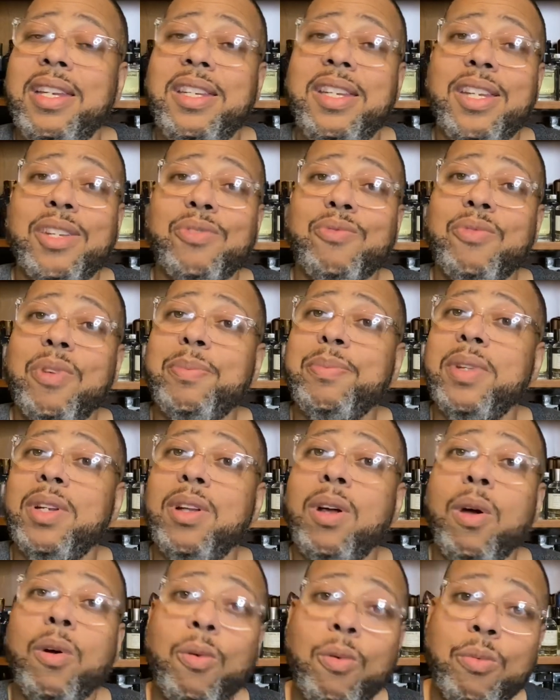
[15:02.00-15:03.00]
disrupting
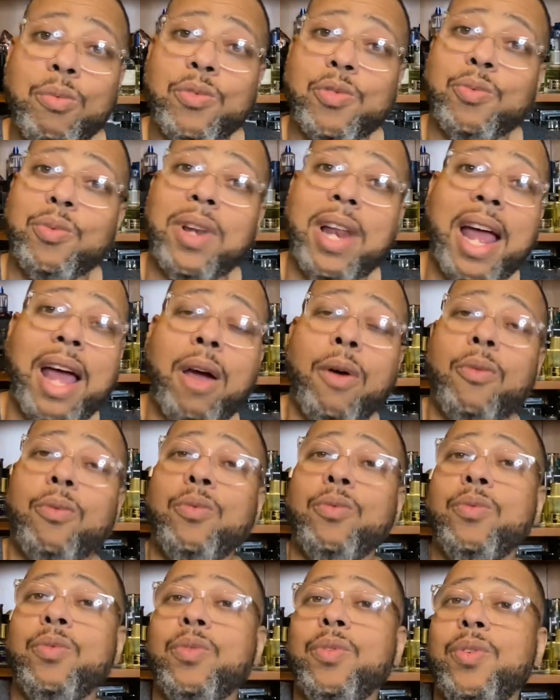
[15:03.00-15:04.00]
homes without
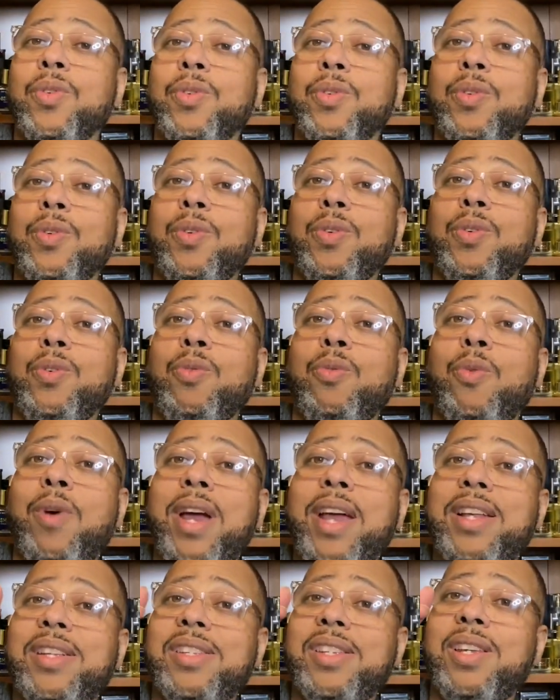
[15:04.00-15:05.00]

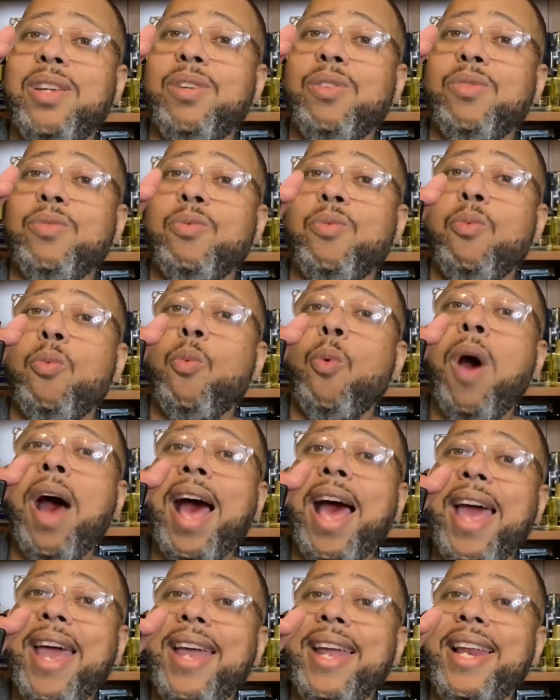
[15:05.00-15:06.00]
YSL
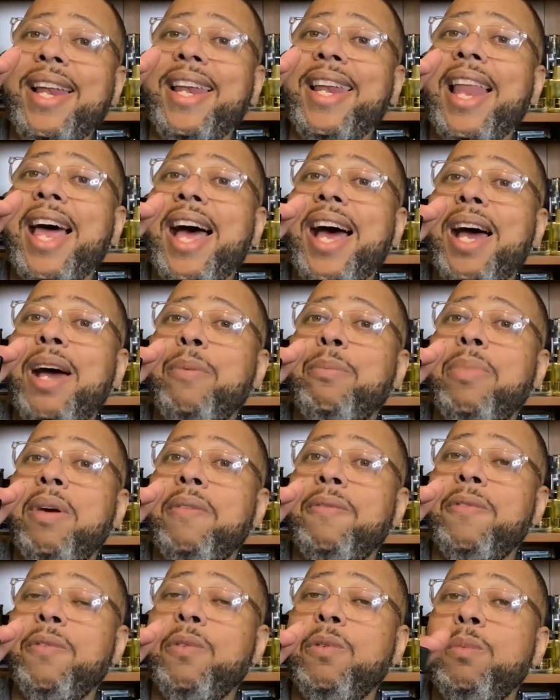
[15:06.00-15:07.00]
Y La
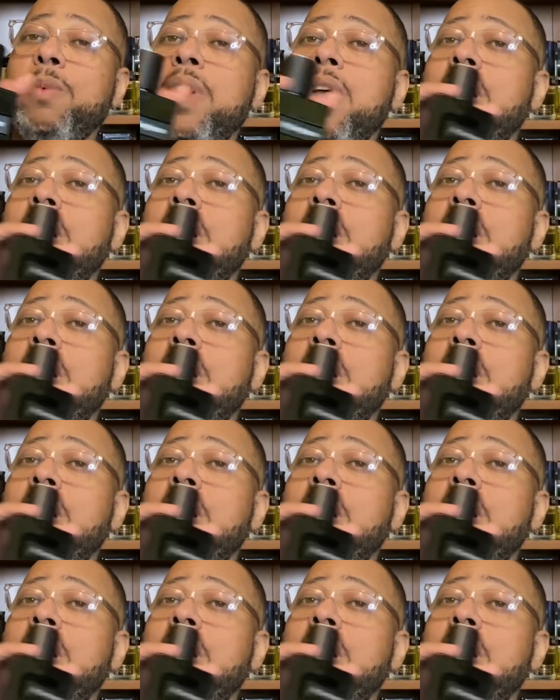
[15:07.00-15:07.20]
Parfum.